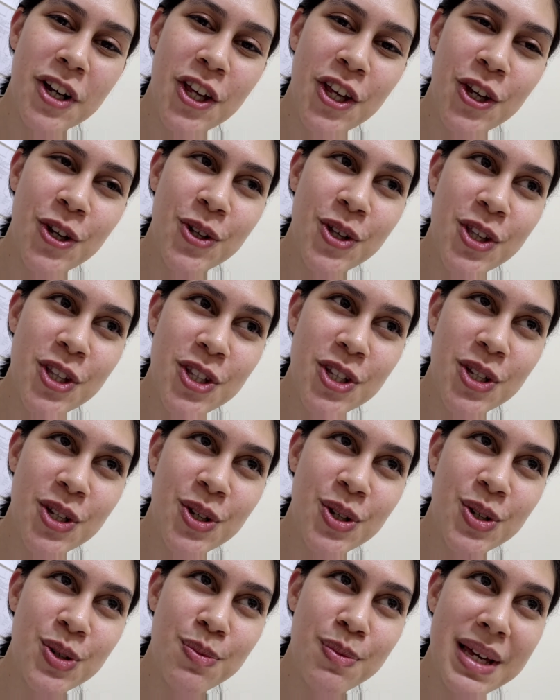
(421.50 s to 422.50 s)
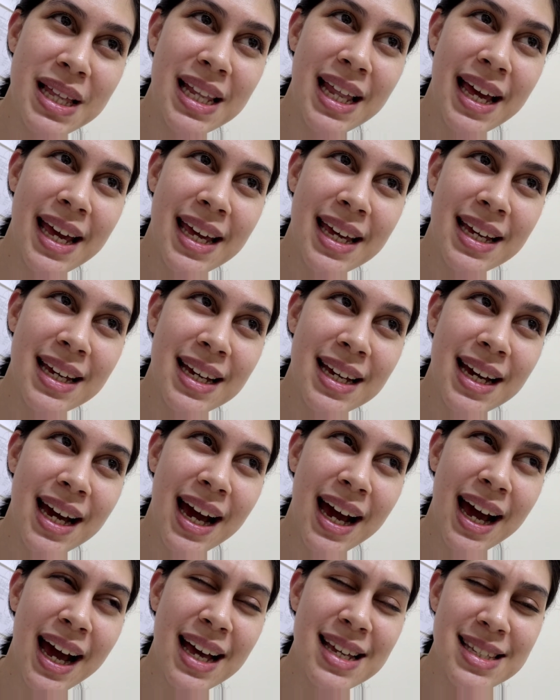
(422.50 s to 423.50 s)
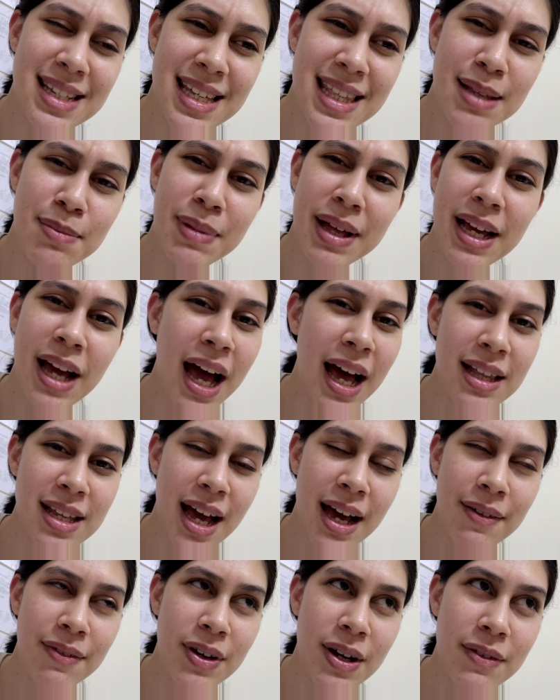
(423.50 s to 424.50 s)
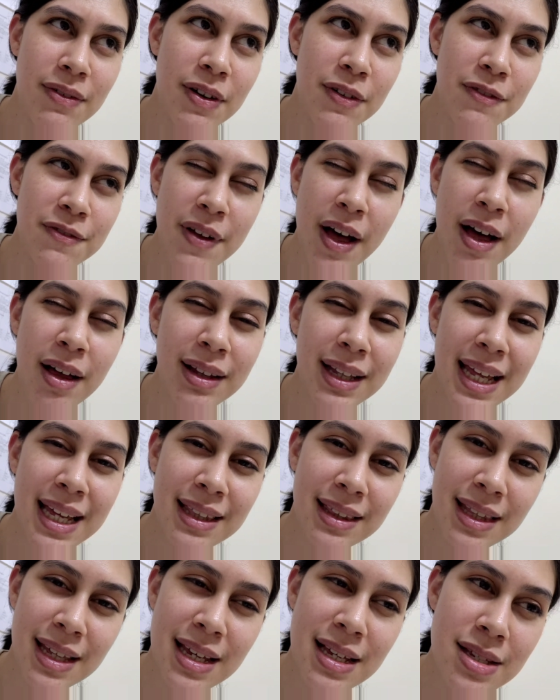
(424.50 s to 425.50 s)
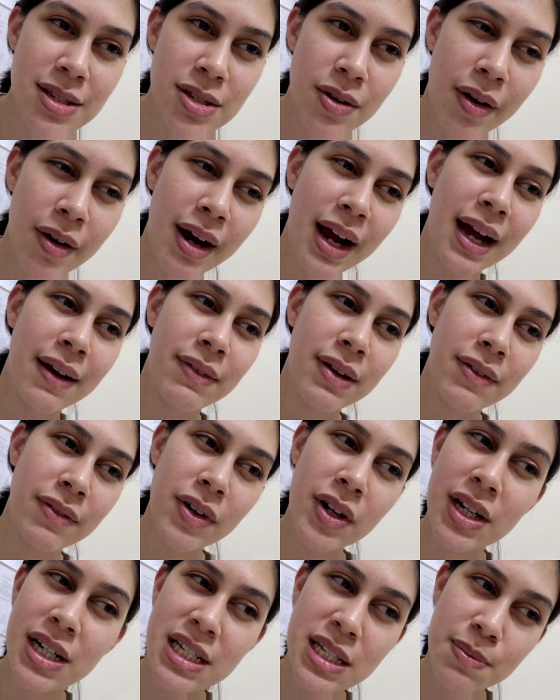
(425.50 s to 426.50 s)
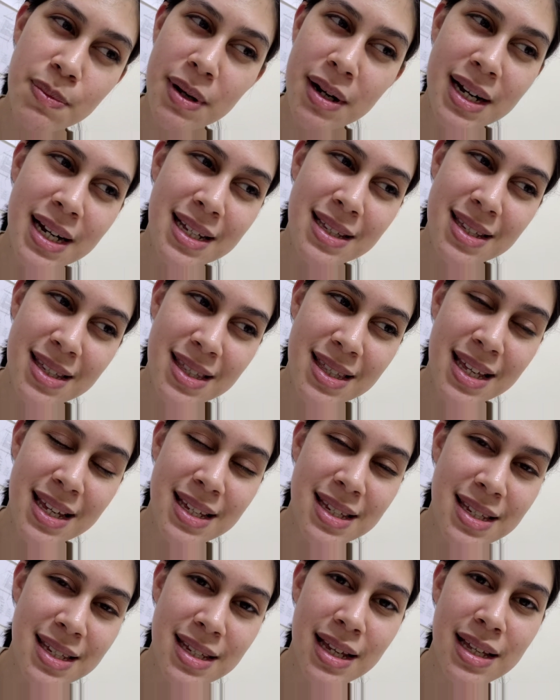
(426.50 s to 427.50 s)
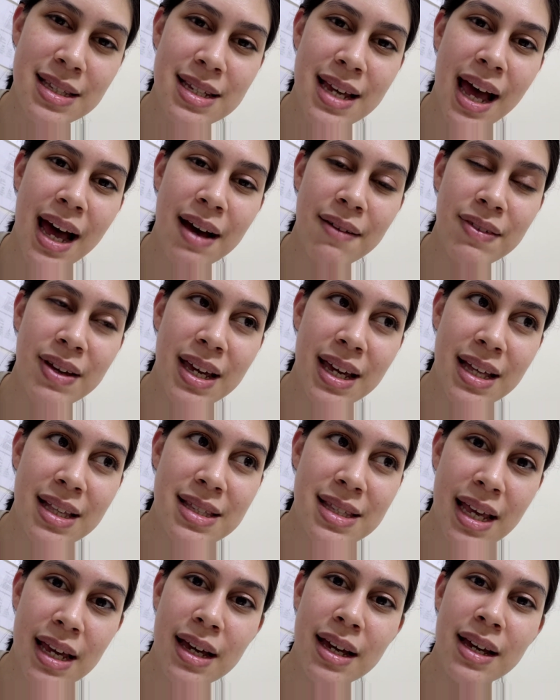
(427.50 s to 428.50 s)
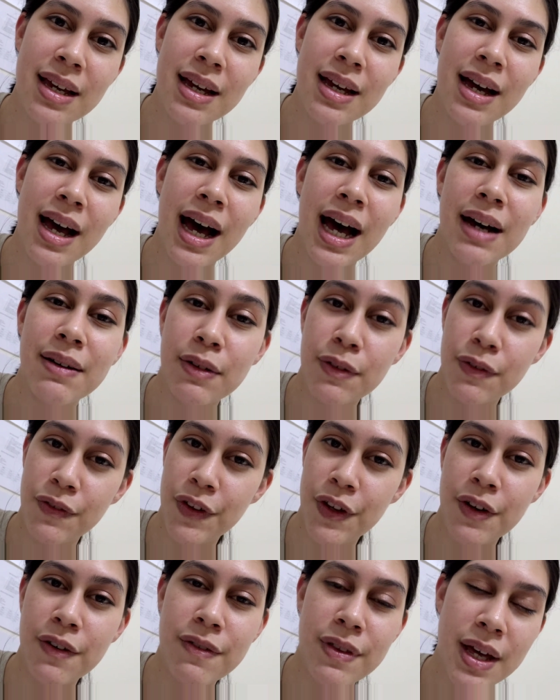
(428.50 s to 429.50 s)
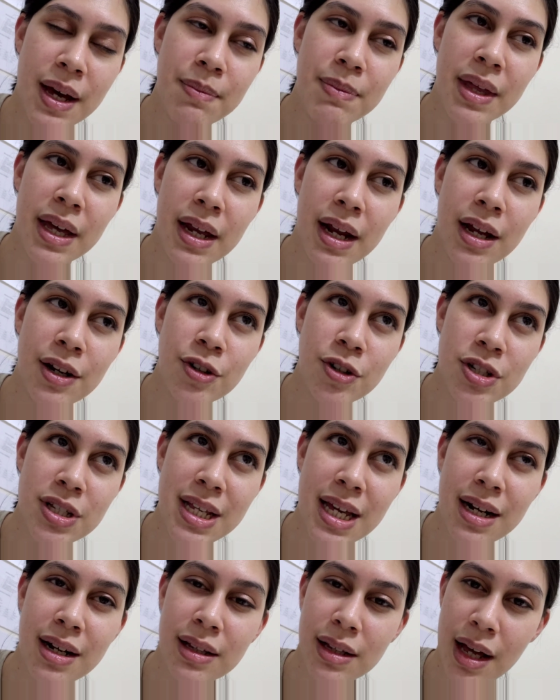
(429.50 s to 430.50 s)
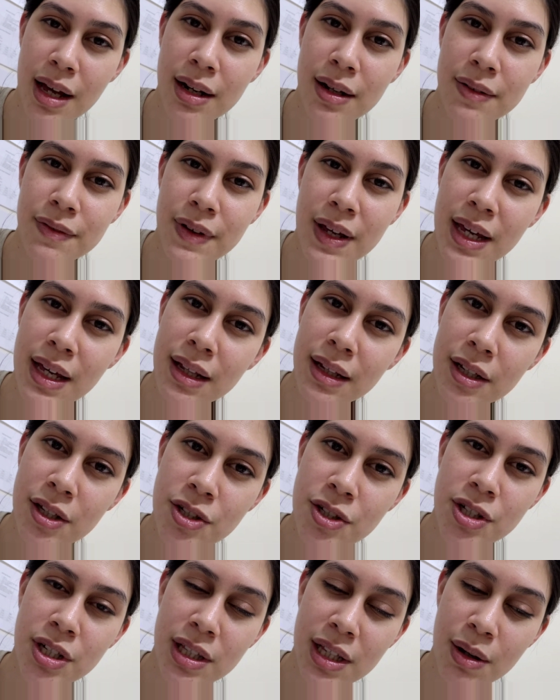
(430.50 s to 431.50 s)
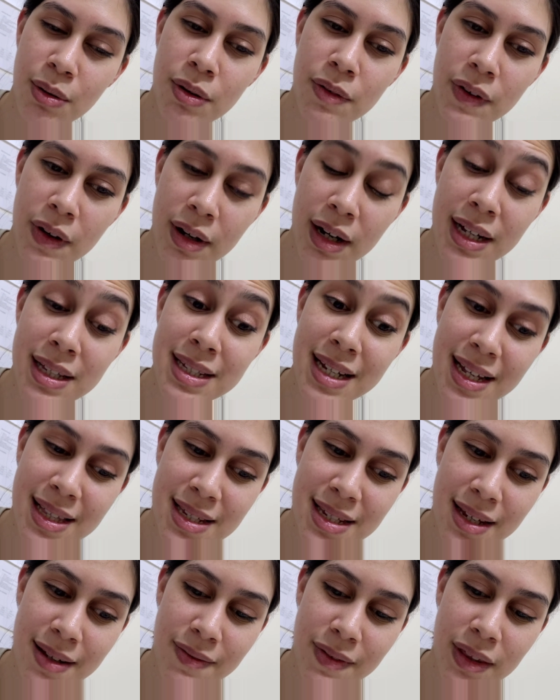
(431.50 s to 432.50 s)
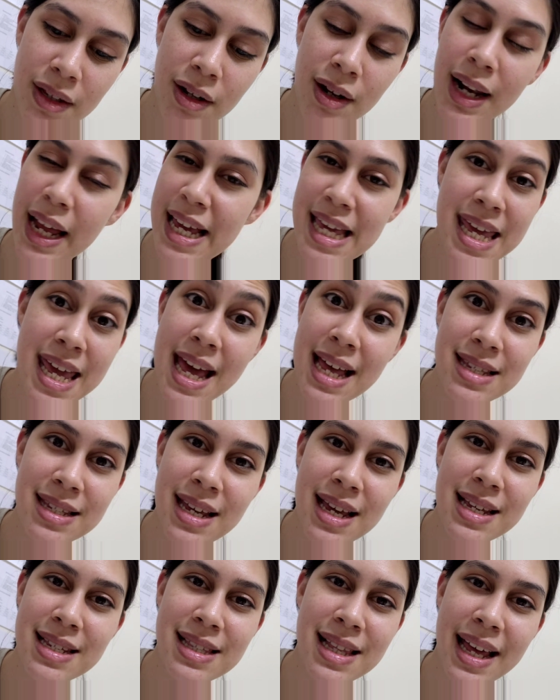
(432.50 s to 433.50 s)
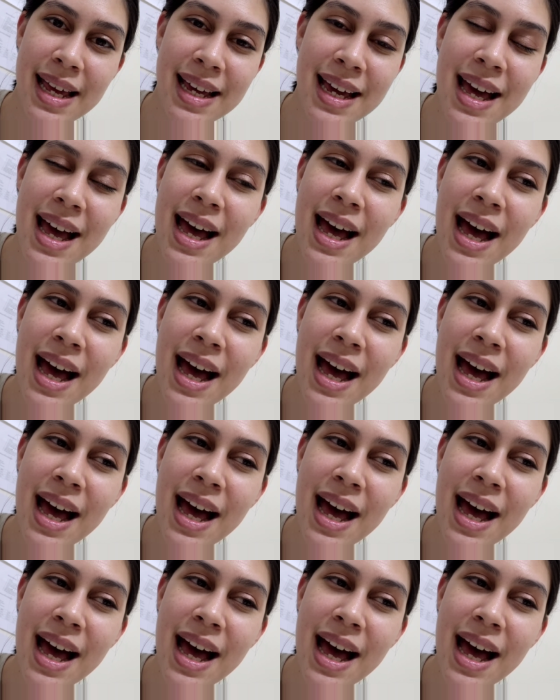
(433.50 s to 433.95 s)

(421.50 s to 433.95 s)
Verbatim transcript: cute to be like asking them like have you ever felt like this or have you ever experienced this and to have kids like I have a few of them that understand a lot of English and they were very attentive and they're like yes yes like